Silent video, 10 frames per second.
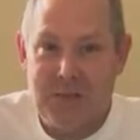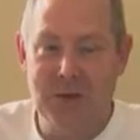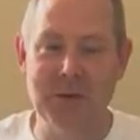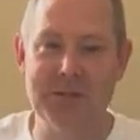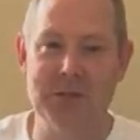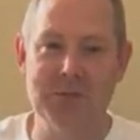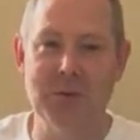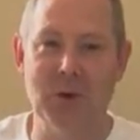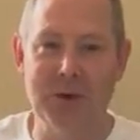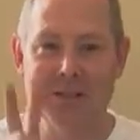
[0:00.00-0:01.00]
research
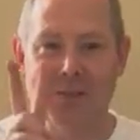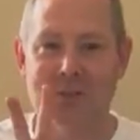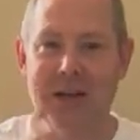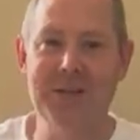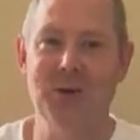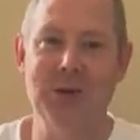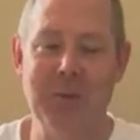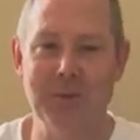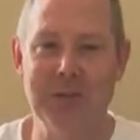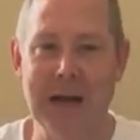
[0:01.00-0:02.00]
recordings. I'm going to try and do a
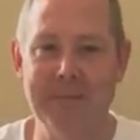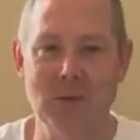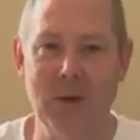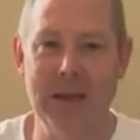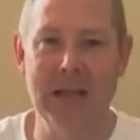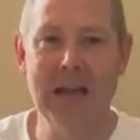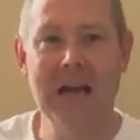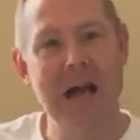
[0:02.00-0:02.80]
couple times a week.